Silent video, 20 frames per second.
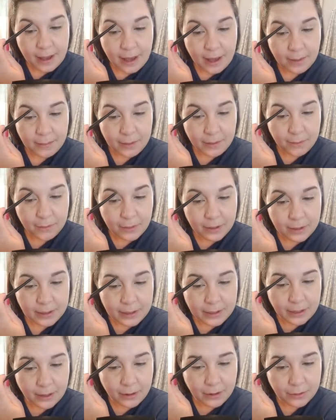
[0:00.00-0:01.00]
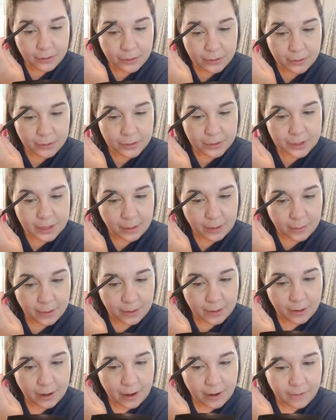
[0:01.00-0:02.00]
I mean, we go through
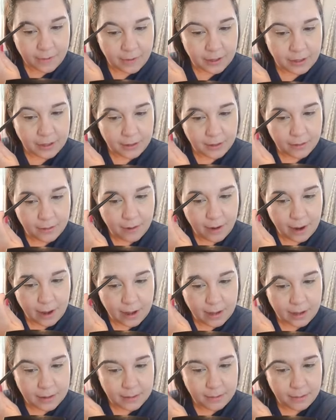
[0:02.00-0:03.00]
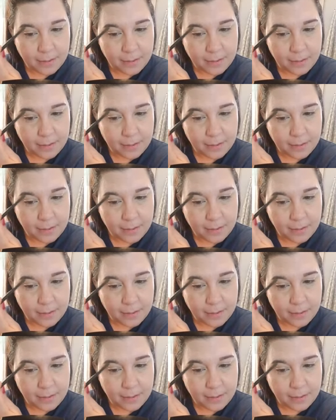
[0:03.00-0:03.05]
summer every year, right?